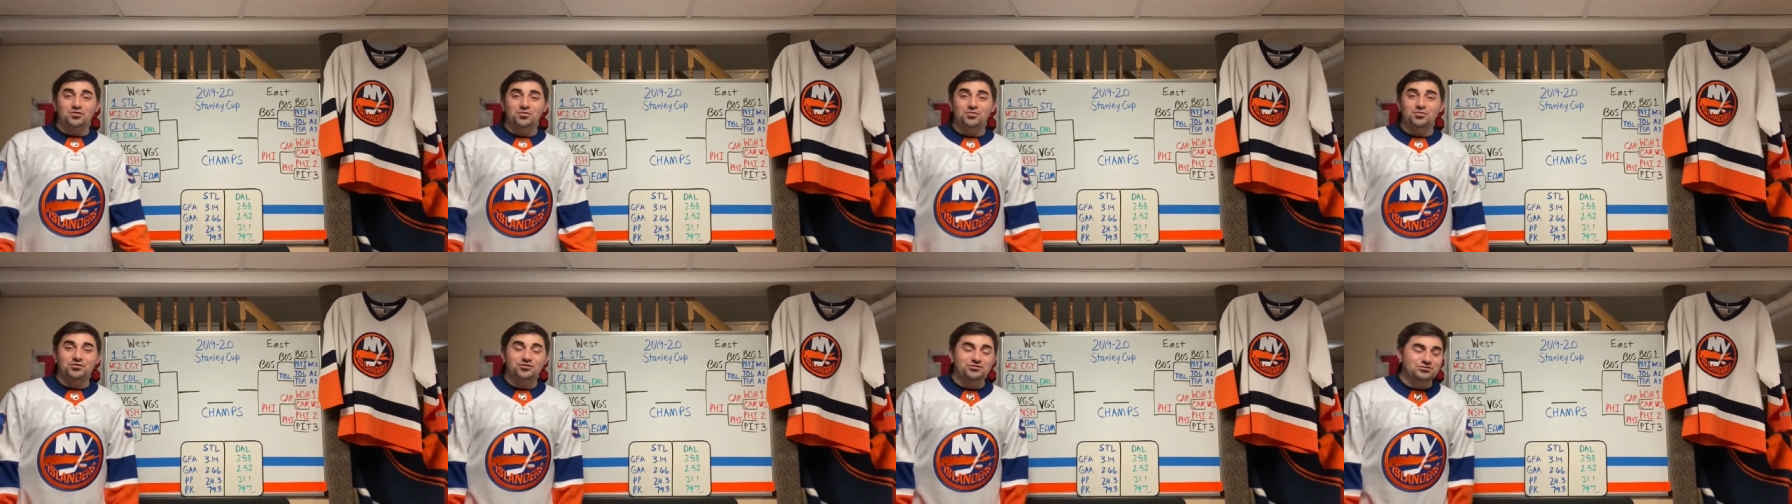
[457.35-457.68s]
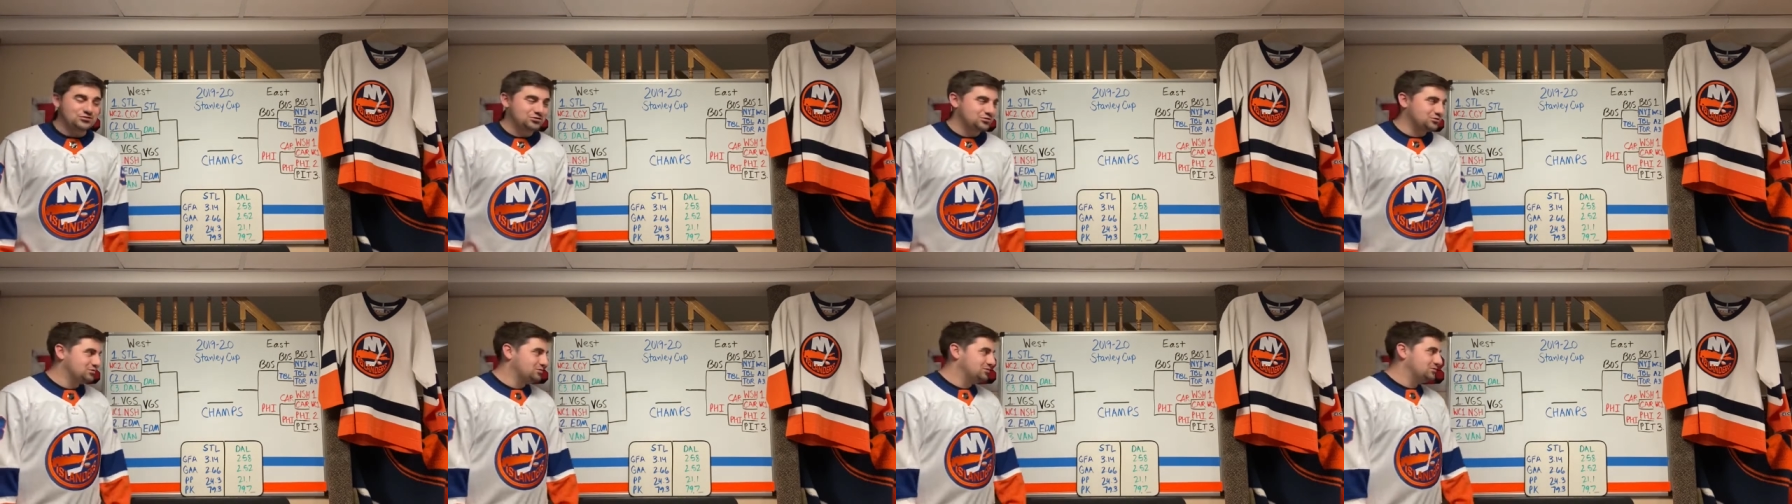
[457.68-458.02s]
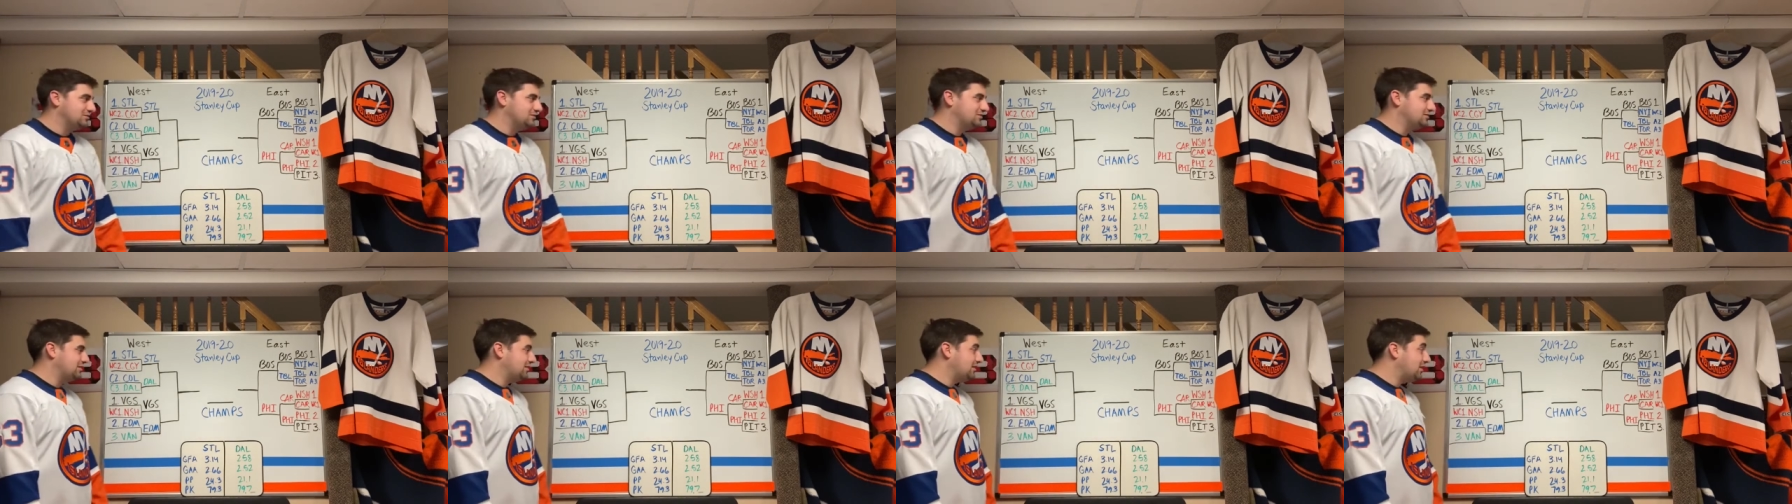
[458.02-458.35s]
they'll push.
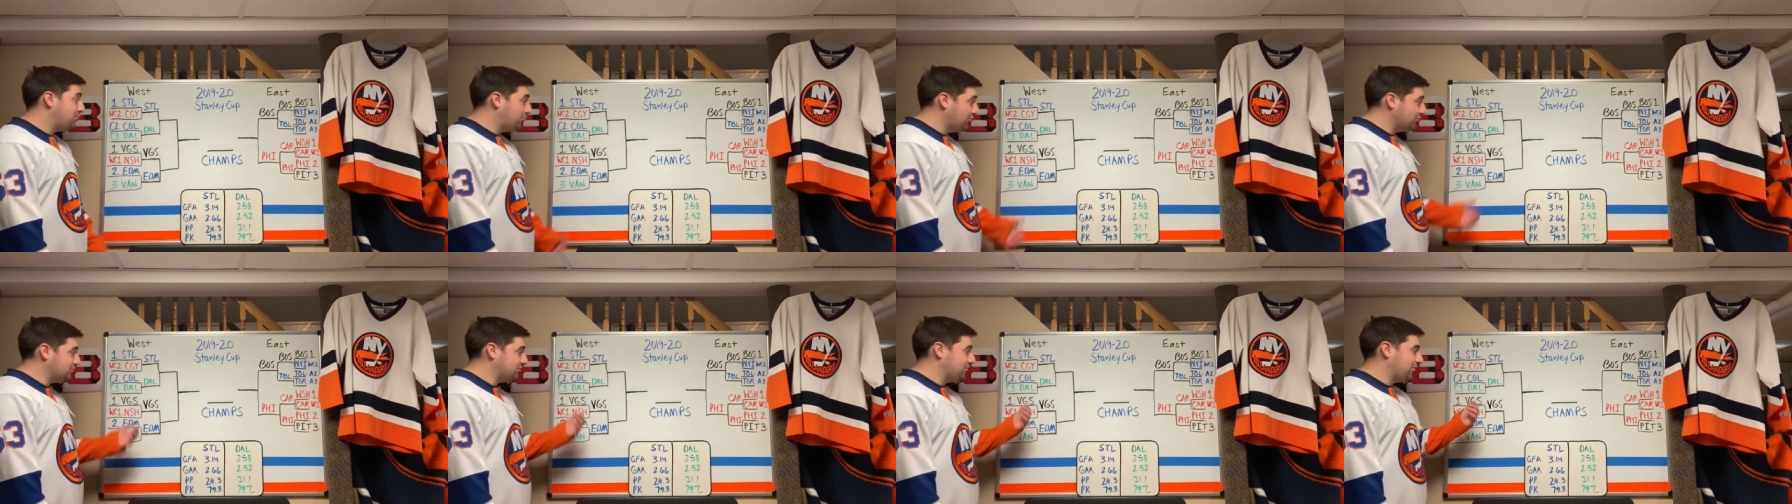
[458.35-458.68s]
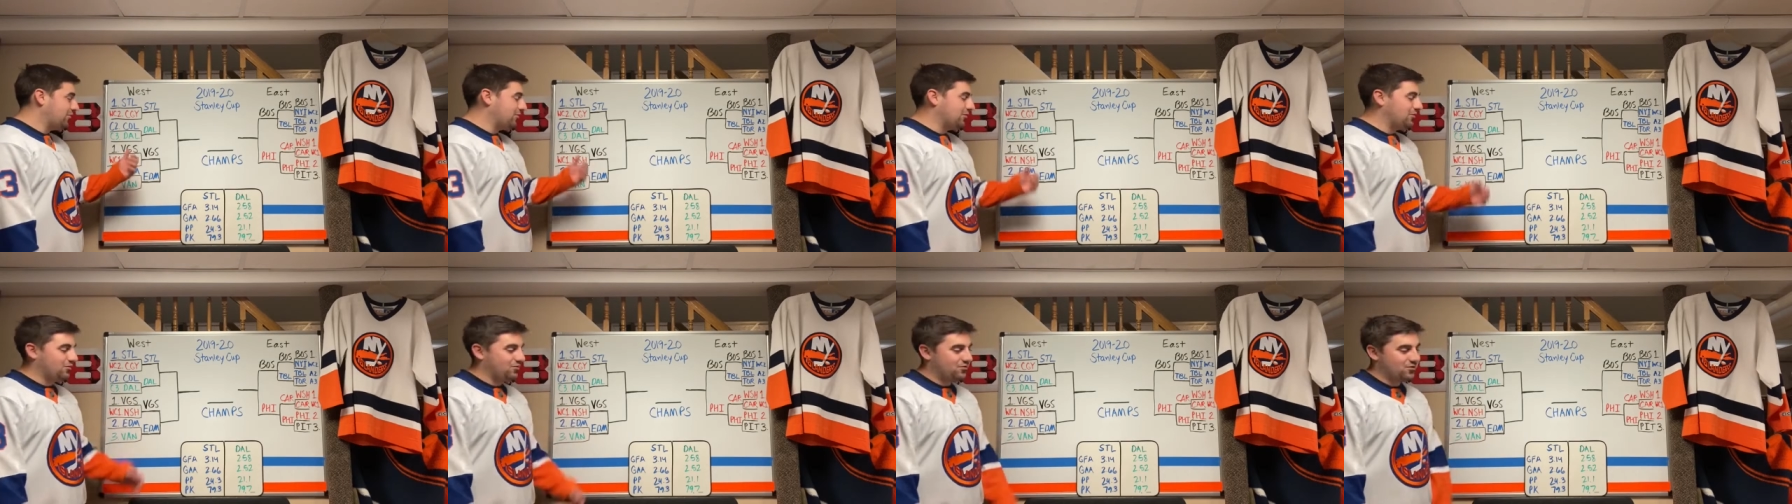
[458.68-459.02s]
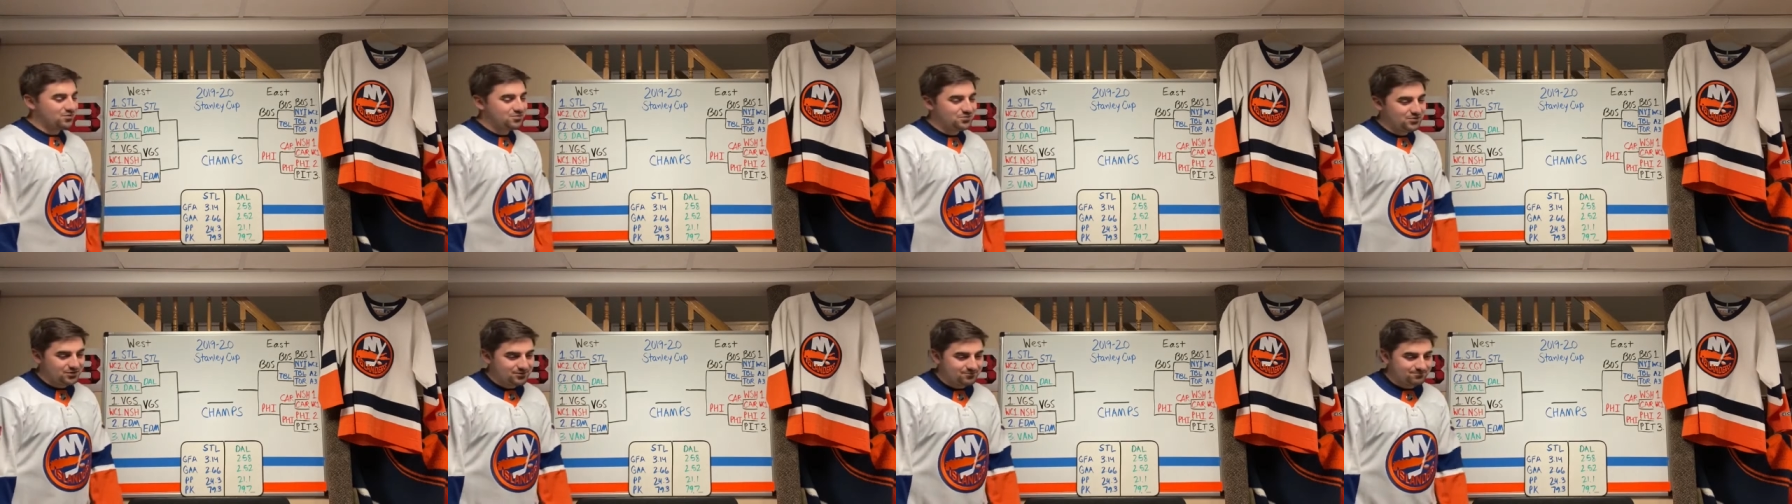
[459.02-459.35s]
And they push very
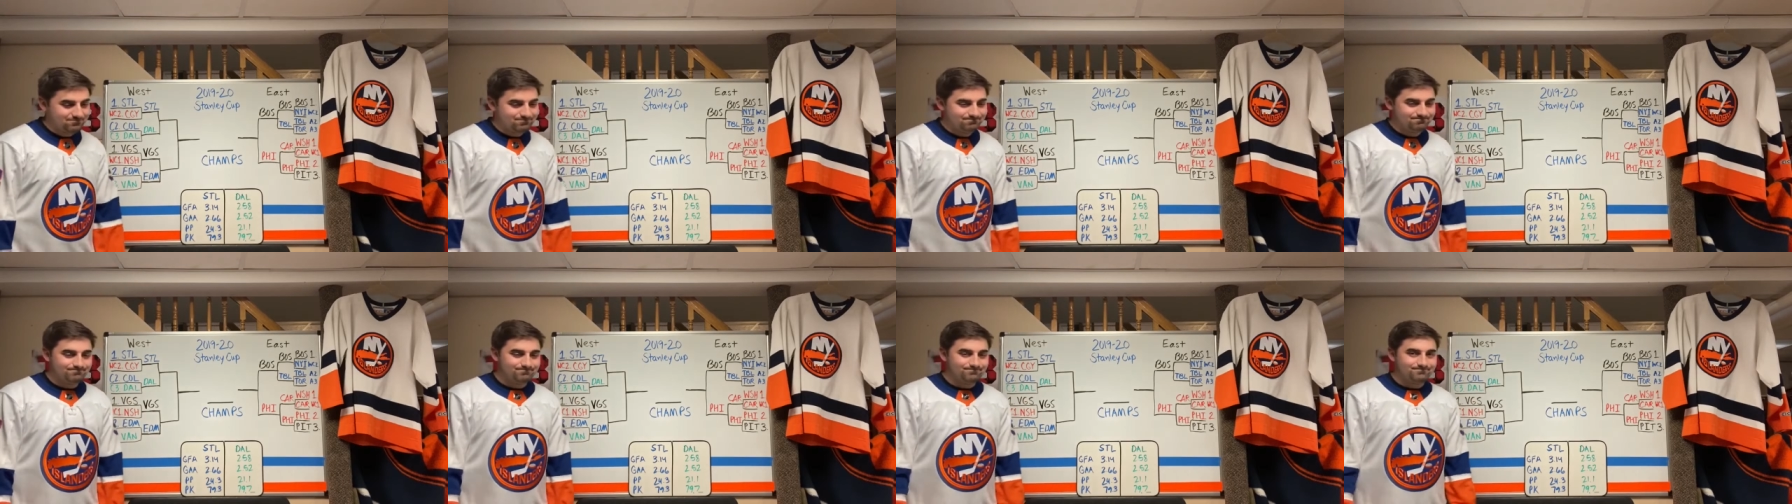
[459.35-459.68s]
hard, but